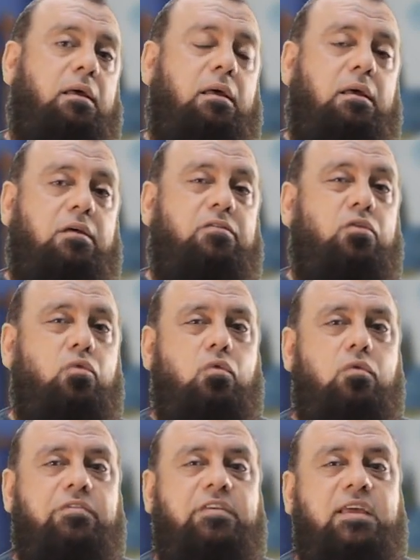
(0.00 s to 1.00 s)
uh,
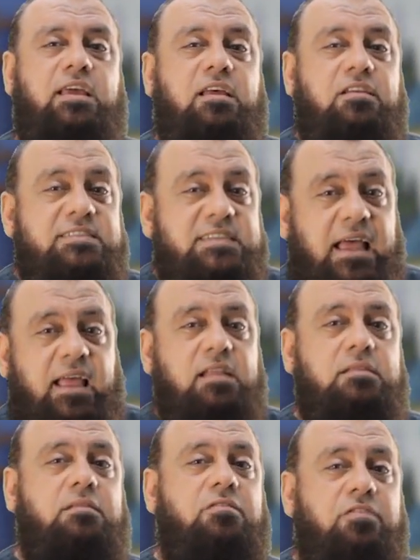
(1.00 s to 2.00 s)
through the
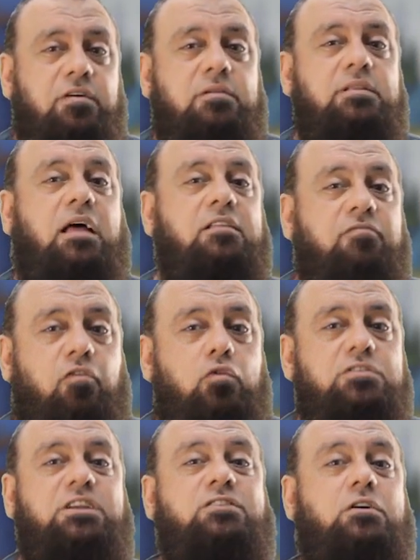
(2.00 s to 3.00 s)
second, third, and
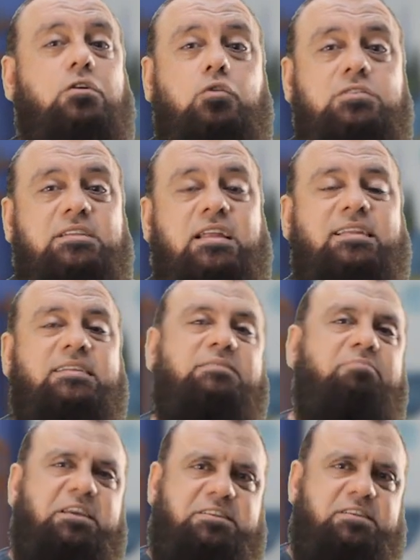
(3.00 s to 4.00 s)
fourth intercostal
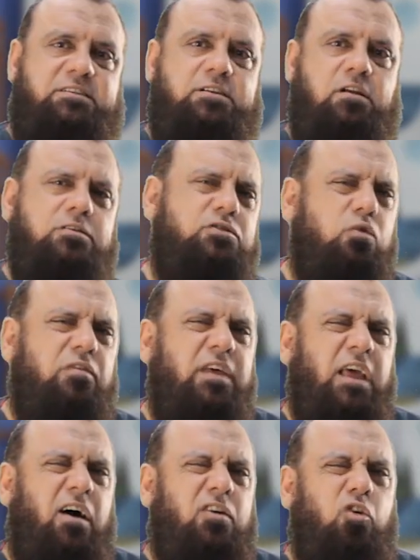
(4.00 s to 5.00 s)
spaces. So
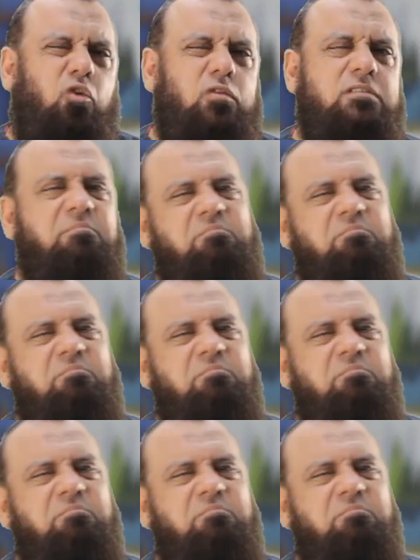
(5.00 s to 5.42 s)
they are called